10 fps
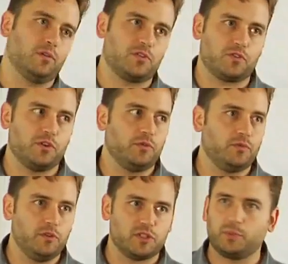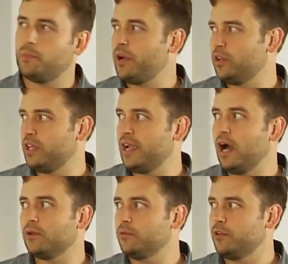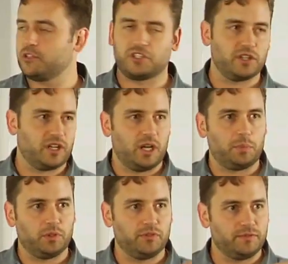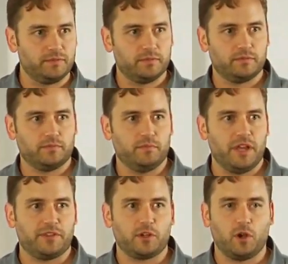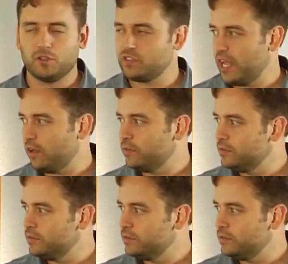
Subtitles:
holds true. Using prepare layout, we have just a couple of method calls down.